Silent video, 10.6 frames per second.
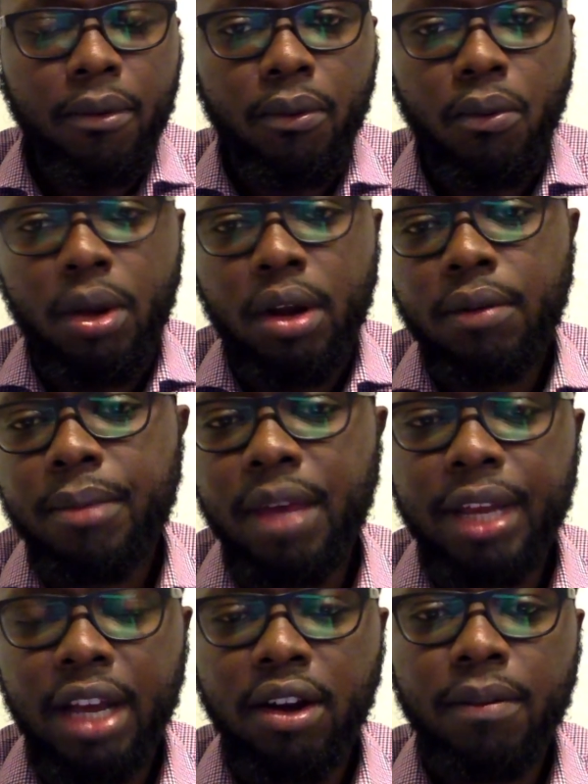Well, maybe
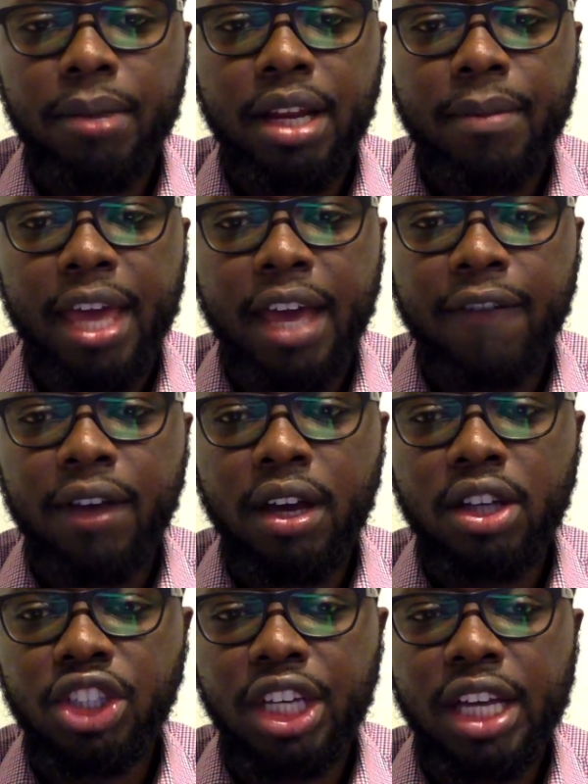the company may have
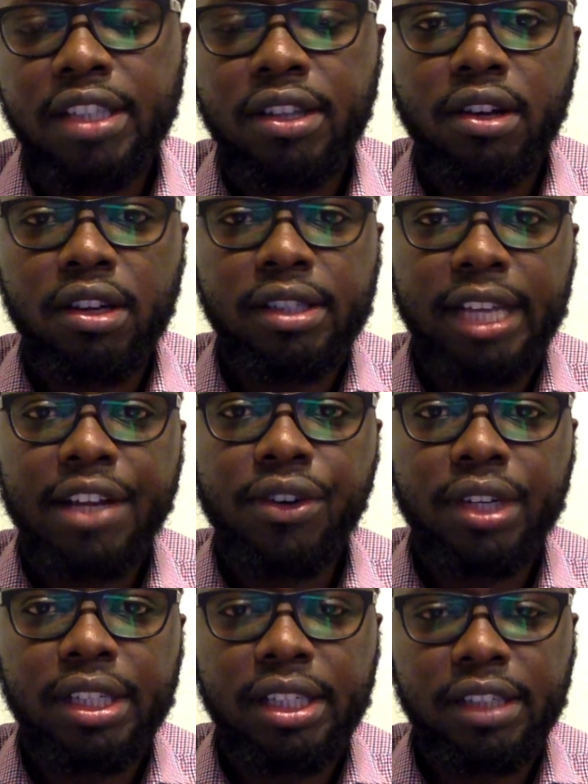hedged against cost
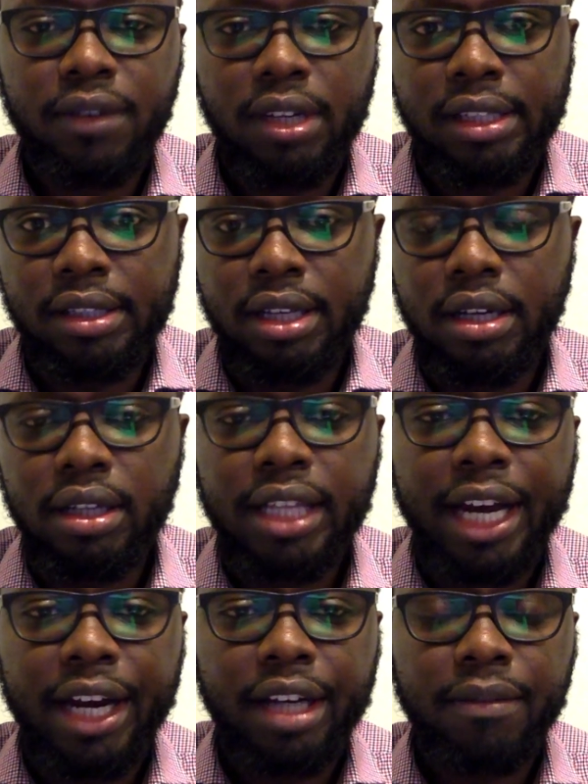increases for its
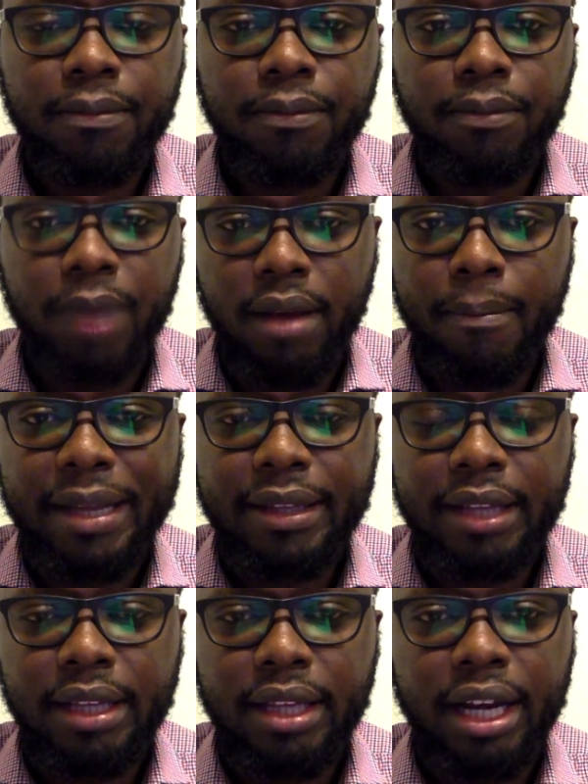direct
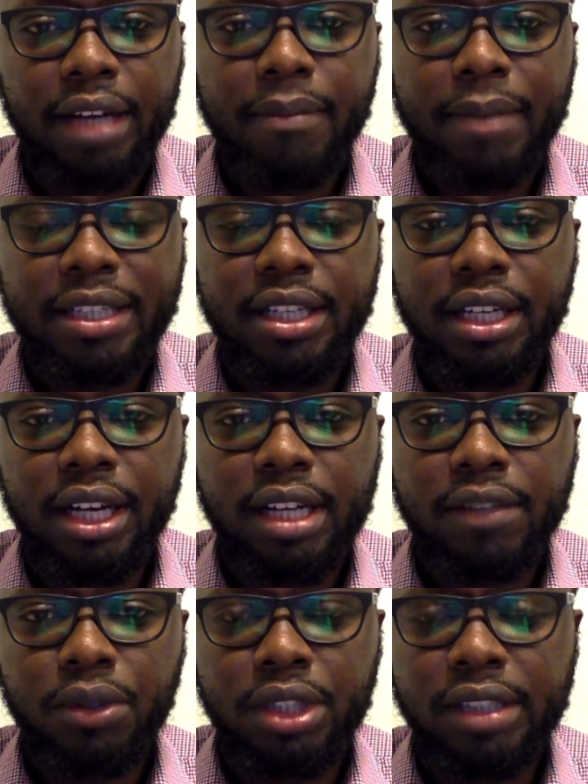
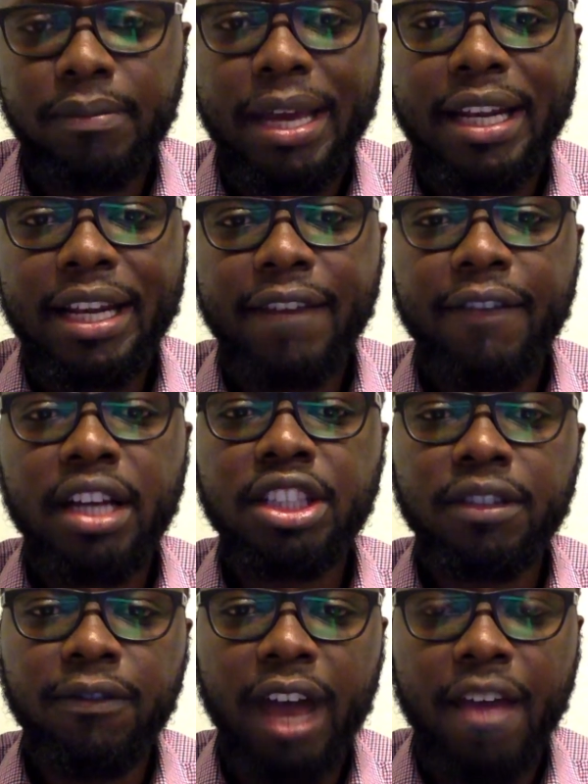materials, which is mainly
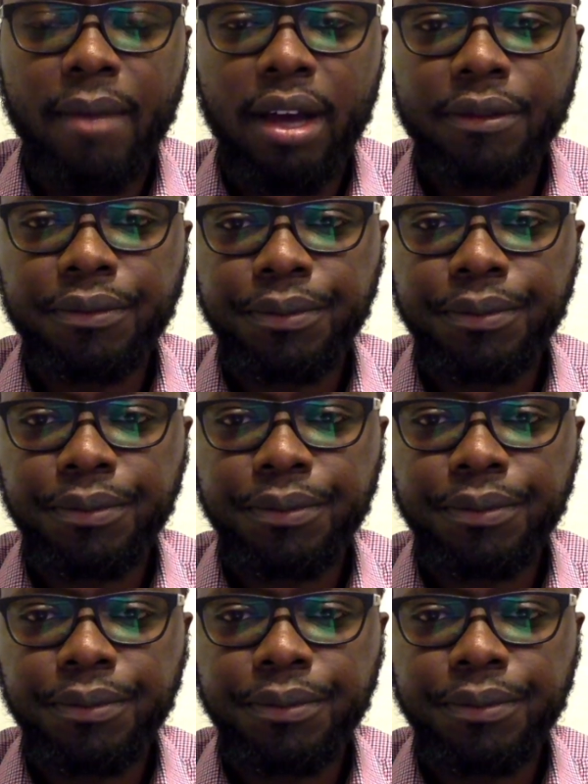virgin fiber.